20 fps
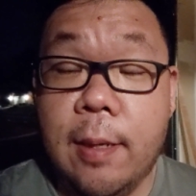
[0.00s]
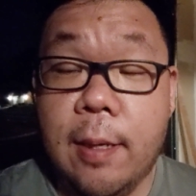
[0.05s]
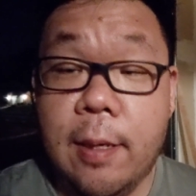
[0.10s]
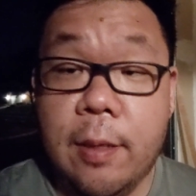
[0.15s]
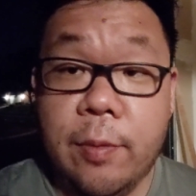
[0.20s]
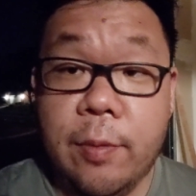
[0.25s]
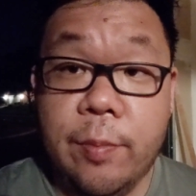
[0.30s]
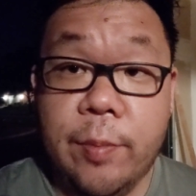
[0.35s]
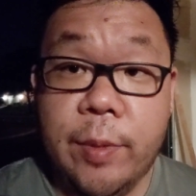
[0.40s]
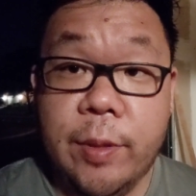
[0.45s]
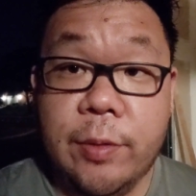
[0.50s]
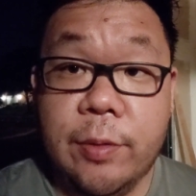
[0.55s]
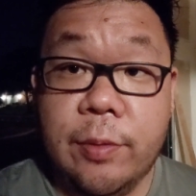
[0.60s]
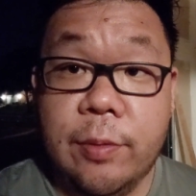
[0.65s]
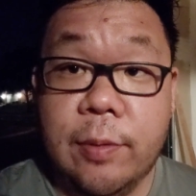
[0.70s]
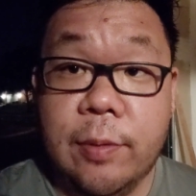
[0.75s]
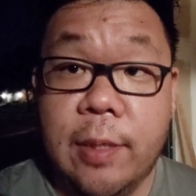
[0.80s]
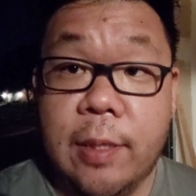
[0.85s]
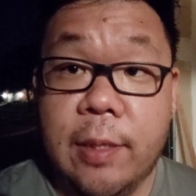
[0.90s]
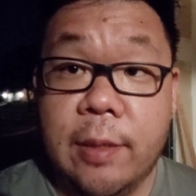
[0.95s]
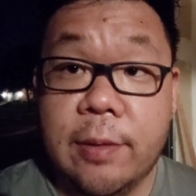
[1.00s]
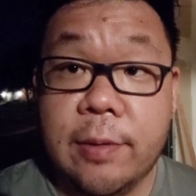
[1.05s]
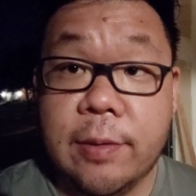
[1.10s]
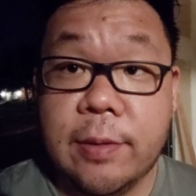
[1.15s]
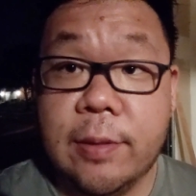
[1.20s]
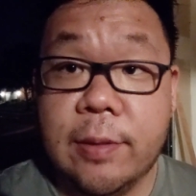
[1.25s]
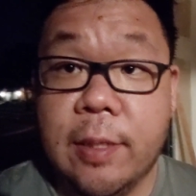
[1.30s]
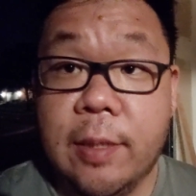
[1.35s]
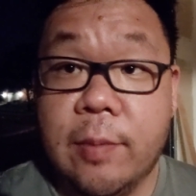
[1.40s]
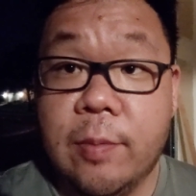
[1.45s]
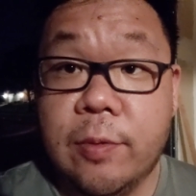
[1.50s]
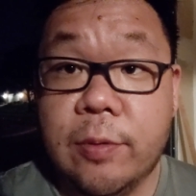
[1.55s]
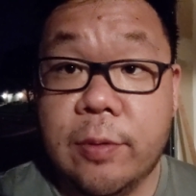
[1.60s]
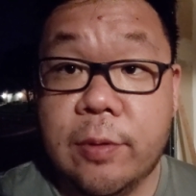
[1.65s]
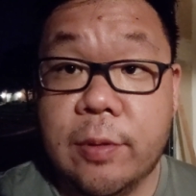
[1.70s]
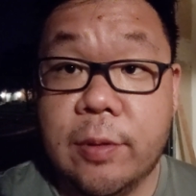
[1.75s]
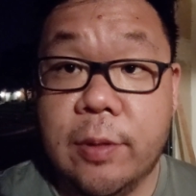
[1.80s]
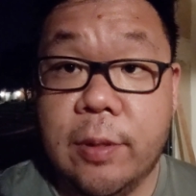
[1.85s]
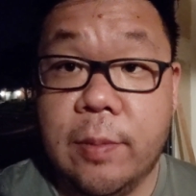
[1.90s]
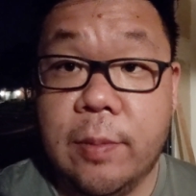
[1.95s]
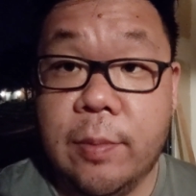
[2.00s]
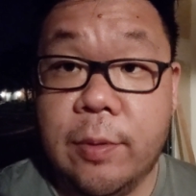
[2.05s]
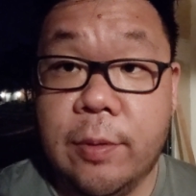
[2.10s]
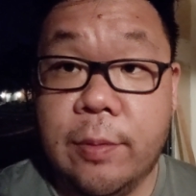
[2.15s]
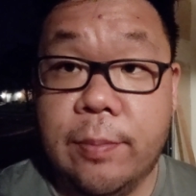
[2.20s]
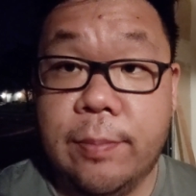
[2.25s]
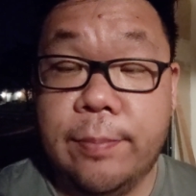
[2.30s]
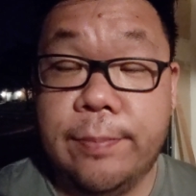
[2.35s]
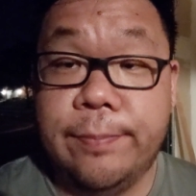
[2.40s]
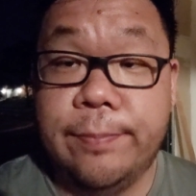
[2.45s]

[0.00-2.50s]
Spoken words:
I don't want to be too loud because the neighbors are sleeping.